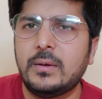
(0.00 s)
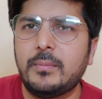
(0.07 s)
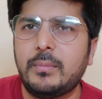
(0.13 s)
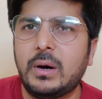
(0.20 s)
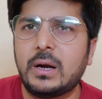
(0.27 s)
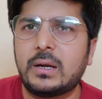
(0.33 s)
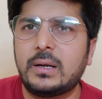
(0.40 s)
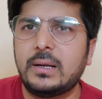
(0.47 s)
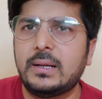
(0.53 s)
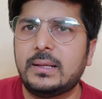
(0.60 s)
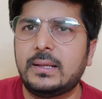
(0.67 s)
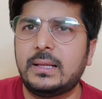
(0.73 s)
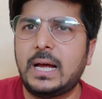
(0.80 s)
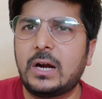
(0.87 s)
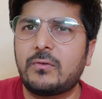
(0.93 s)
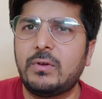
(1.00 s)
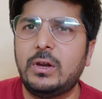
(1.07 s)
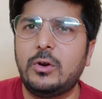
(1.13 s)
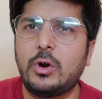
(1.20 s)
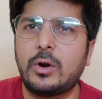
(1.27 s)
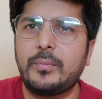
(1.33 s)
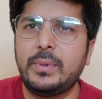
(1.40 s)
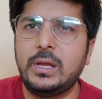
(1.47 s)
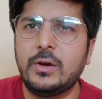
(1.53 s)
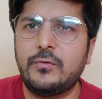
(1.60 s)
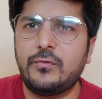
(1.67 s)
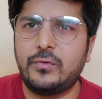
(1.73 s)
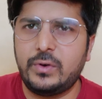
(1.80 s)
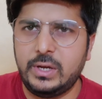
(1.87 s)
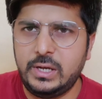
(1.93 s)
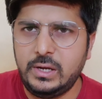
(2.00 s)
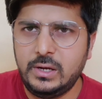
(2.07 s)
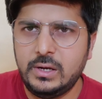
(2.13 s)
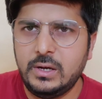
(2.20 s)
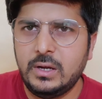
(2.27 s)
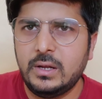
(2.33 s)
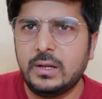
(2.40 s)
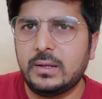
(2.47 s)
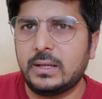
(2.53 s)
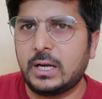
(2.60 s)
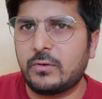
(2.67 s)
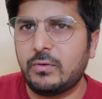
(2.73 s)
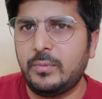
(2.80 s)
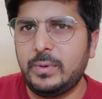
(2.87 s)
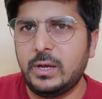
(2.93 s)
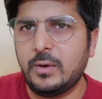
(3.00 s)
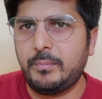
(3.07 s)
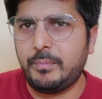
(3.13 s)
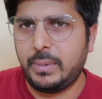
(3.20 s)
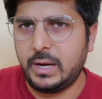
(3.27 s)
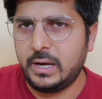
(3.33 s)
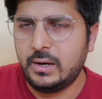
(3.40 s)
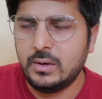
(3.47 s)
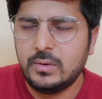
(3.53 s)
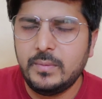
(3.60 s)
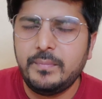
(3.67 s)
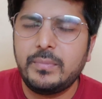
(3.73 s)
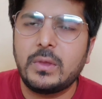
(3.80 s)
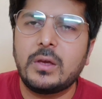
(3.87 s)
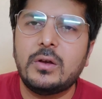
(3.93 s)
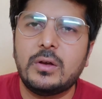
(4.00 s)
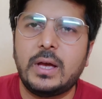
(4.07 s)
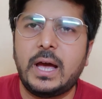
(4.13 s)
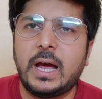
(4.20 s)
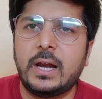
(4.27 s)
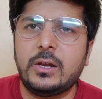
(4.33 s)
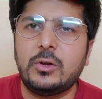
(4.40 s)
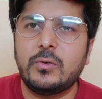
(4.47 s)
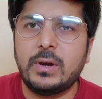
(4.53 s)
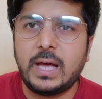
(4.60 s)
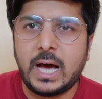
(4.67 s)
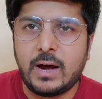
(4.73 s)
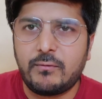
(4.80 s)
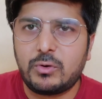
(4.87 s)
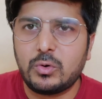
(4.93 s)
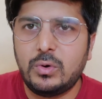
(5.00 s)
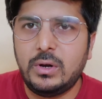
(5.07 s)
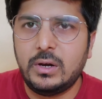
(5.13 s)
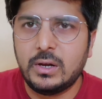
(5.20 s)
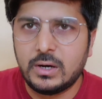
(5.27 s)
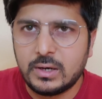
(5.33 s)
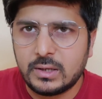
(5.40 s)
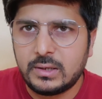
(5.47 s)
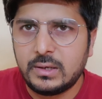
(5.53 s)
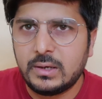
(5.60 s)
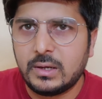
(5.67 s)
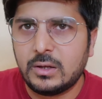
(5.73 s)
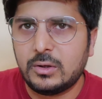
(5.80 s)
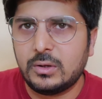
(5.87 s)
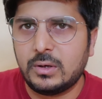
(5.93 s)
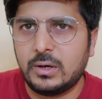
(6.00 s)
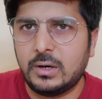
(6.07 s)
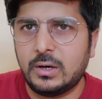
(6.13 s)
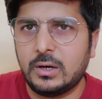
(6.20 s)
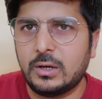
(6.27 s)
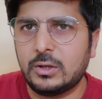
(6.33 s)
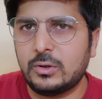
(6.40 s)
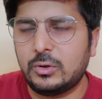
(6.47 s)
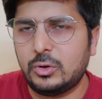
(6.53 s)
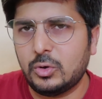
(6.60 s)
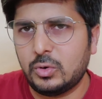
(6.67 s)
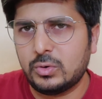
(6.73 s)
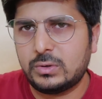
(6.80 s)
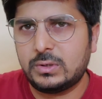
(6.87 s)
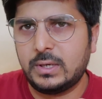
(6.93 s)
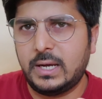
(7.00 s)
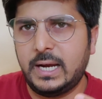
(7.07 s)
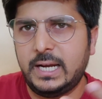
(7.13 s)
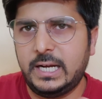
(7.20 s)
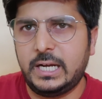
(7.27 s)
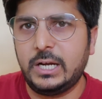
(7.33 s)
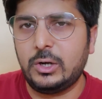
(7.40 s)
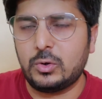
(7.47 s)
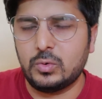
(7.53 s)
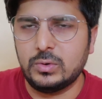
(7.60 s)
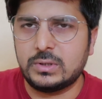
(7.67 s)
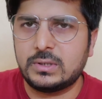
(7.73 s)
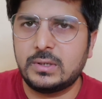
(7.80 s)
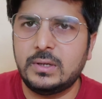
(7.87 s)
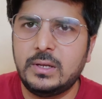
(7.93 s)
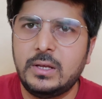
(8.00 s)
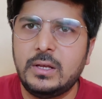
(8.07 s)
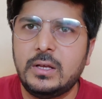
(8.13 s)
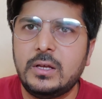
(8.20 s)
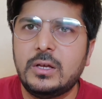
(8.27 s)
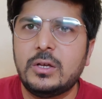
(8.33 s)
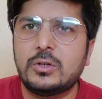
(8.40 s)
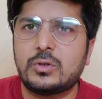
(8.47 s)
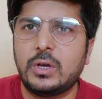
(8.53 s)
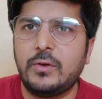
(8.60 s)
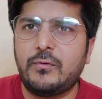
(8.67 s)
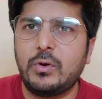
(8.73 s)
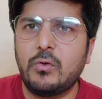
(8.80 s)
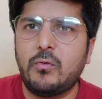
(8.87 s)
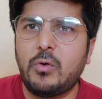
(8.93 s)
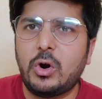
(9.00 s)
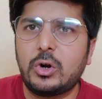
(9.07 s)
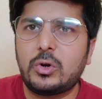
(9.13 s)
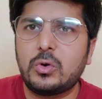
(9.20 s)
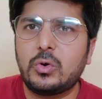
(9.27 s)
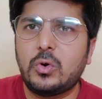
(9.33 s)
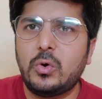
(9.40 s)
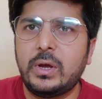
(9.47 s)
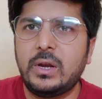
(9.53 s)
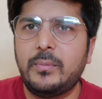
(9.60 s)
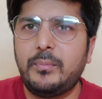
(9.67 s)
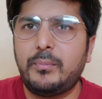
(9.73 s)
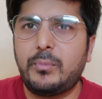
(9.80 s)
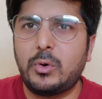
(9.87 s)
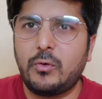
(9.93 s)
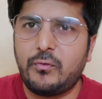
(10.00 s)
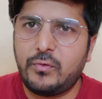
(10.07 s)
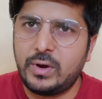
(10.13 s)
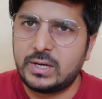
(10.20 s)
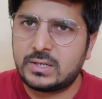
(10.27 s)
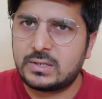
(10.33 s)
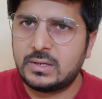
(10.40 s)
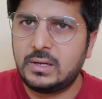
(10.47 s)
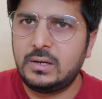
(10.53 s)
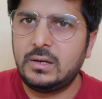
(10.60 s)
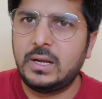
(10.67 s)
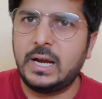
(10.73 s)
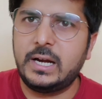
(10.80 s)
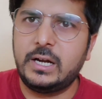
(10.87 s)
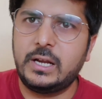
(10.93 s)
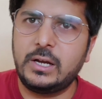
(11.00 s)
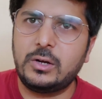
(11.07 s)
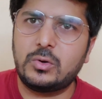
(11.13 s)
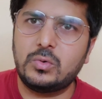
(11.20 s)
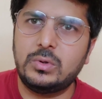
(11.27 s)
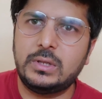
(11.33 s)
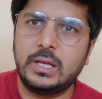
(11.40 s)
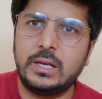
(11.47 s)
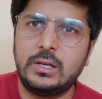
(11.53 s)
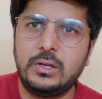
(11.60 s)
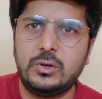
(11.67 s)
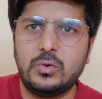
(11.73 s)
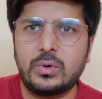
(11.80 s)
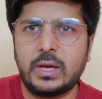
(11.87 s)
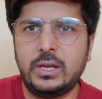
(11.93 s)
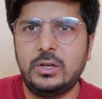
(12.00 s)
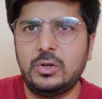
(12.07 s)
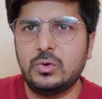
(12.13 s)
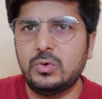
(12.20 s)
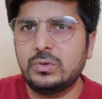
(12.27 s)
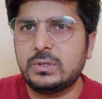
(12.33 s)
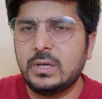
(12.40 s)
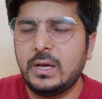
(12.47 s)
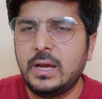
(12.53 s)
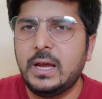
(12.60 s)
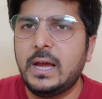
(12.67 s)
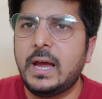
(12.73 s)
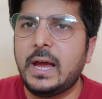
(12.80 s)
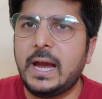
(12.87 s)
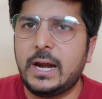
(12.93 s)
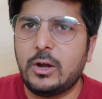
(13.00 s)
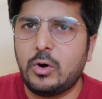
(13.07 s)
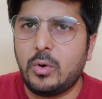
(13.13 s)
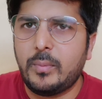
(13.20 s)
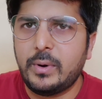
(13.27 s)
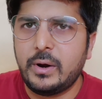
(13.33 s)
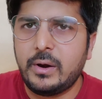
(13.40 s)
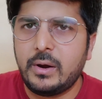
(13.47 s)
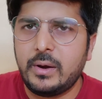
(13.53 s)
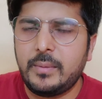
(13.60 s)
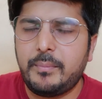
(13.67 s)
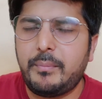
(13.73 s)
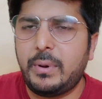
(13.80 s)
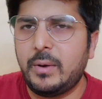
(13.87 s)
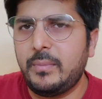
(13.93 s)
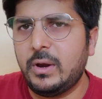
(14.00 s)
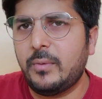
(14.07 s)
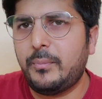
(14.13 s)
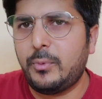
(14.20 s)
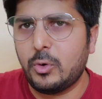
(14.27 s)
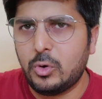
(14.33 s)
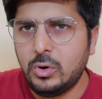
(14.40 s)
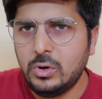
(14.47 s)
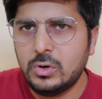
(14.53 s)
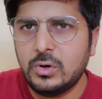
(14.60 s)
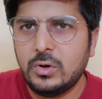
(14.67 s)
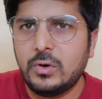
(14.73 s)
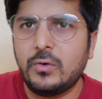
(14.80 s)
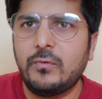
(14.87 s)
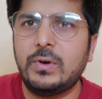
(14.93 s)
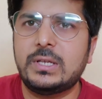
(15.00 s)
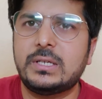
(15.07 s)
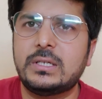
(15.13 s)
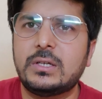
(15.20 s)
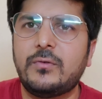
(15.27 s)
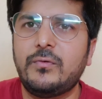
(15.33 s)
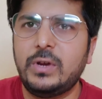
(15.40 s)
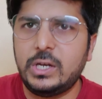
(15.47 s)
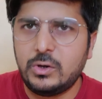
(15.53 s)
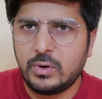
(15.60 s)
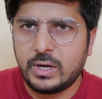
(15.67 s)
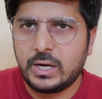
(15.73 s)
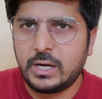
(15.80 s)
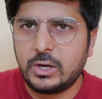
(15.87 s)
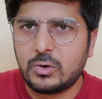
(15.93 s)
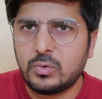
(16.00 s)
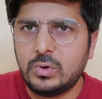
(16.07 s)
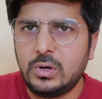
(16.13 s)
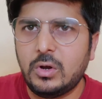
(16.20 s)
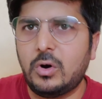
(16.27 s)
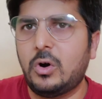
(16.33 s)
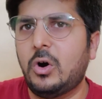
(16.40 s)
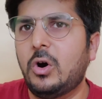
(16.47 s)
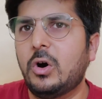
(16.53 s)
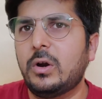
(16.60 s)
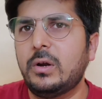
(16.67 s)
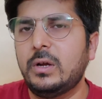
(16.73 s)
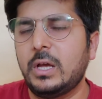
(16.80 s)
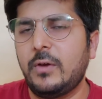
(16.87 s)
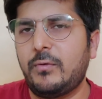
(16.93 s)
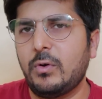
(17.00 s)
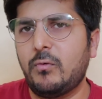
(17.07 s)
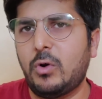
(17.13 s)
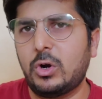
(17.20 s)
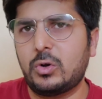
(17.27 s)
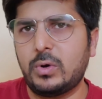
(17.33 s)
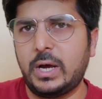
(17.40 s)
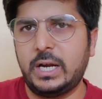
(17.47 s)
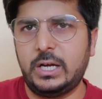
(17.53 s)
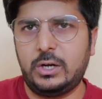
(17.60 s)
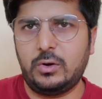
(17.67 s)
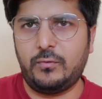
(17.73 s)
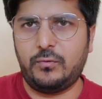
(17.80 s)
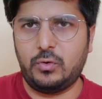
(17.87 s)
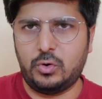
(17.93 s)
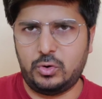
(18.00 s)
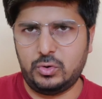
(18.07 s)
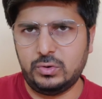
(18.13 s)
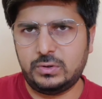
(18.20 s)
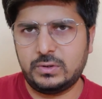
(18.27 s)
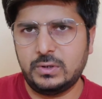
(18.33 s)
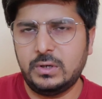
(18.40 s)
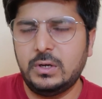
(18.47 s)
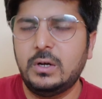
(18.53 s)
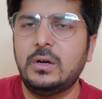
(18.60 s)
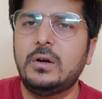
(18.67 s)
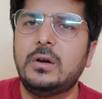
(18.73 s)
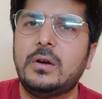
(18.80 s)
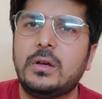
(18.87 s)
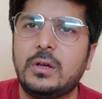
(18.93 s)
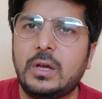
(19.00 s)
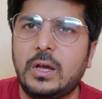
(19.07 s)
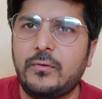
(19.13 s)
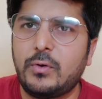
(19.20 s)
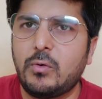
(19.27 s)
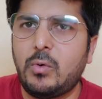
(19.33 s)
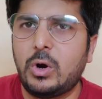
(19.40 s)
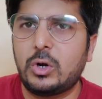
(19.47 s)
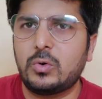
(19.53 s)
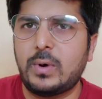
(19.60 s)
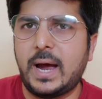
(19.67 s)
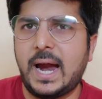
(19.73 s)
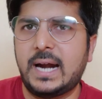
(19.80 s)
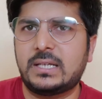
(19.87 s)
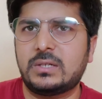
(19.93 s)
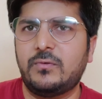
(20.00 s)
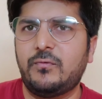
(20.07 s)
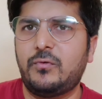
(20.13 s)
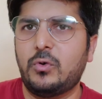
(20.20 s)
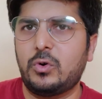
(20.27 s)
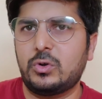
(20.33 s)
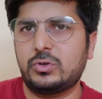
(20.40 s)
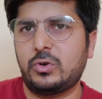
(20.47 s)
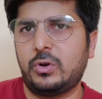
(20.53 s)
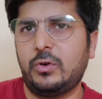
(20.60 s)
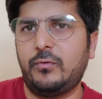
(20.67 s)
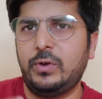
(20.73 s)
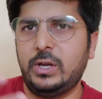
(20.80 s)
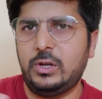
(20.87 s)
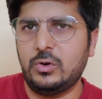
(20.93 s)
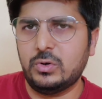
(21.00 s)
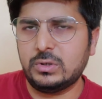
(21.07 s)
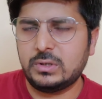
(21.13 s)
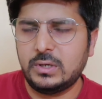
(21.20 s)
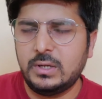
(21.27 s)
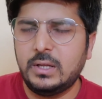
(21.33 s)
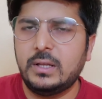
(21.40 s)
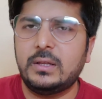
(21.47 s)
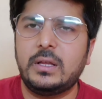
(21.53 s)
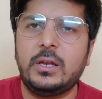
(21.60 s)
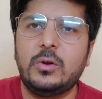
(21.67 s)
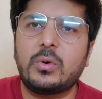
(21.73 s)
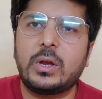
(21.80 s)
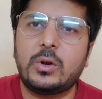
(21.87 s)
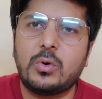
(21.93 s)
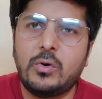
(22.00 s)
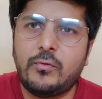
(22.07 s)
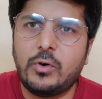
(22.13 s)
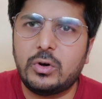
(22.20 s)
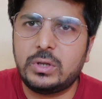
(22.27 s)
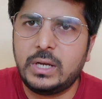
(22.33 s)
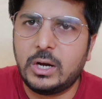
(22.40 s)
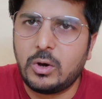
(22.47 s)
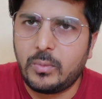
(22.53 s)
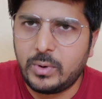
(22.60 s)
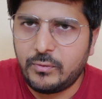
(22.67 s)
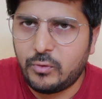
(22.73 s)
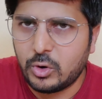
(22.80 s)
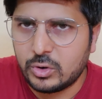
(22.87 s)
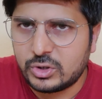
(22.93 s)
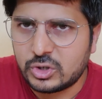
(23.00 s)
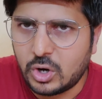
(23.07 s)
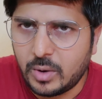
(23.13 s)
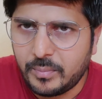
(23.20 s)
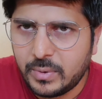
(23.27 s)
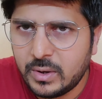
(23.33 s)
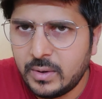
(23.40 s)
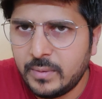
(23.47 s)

but that will not be a free, that will be a paid, and you will have to learn those editing tools. So if you want to go in a professional editing tool, then you can use Adobe Premiere Pro, which is a video editing tool. Or if you want to edit your photos, if you want to add some photos on your videos, then you can go for the Adobe Photoshop.